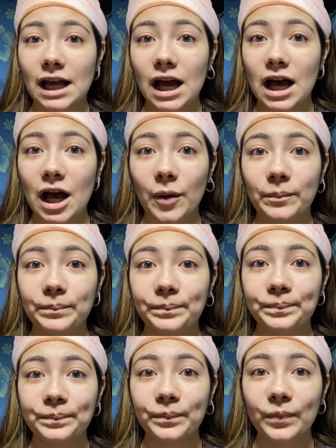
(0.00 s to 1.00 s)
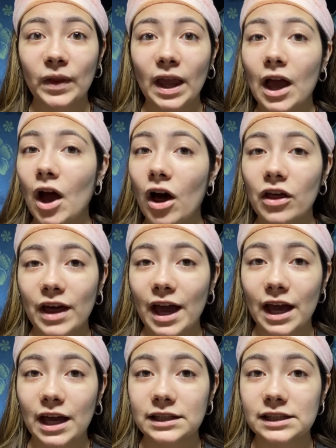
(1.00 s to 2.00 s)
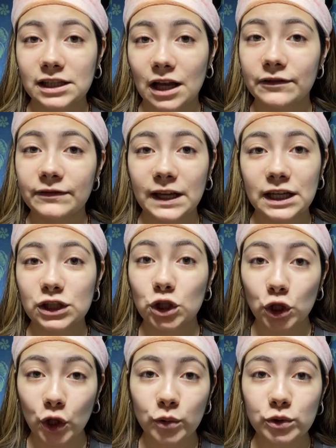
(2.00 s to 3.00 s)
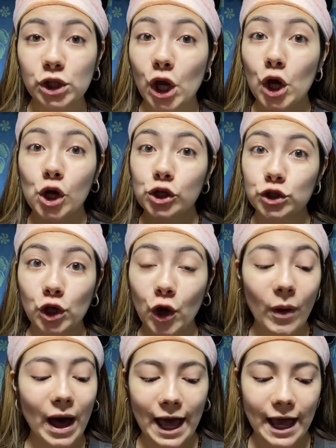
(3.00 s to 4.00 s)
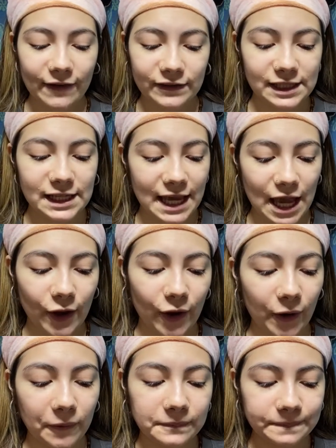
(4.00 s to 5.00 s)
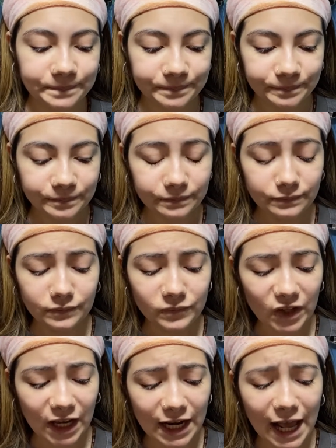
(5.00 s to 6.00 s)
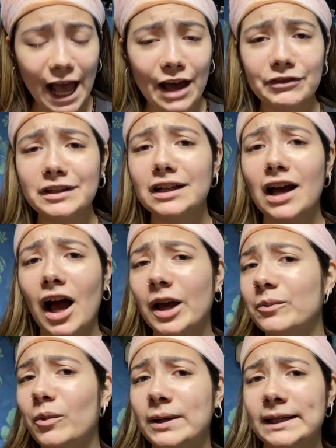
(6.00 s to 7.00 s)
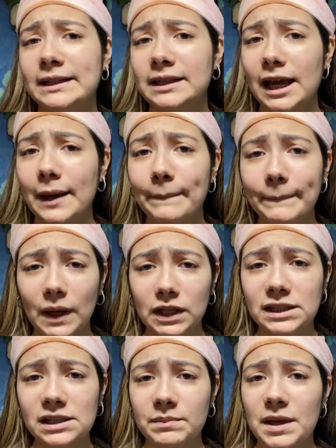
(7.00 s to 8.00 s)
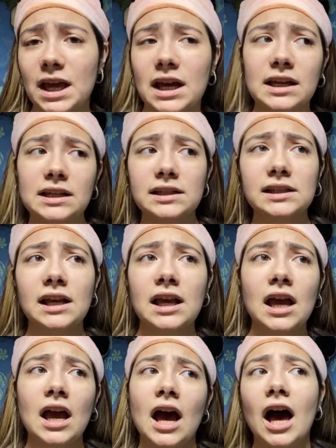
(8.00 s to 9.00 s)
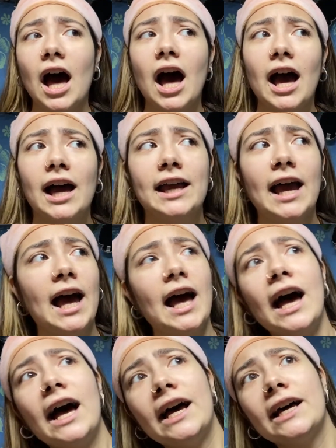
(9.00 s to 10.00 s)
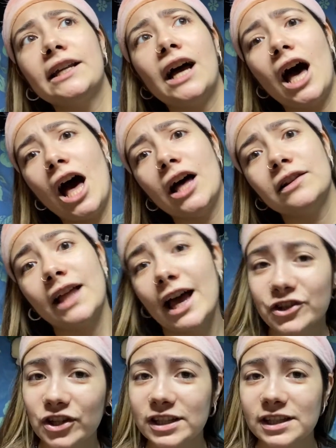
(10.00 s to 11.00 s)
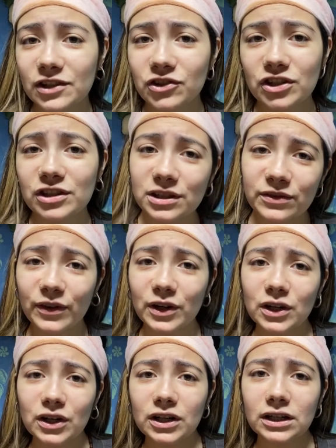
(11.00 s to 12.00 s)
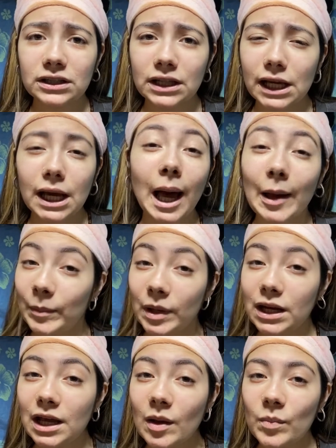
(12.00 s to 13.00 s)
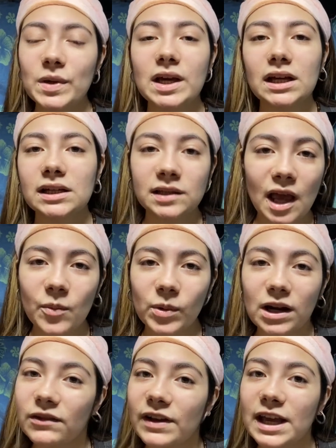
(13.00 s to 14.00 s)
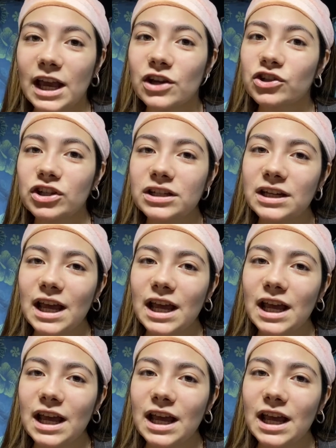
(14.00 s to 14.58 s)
all that stuff is closed. So I obviously can't go. And I haven't gotten one in like months because I had lash extensions for like a minute because I went on vacation.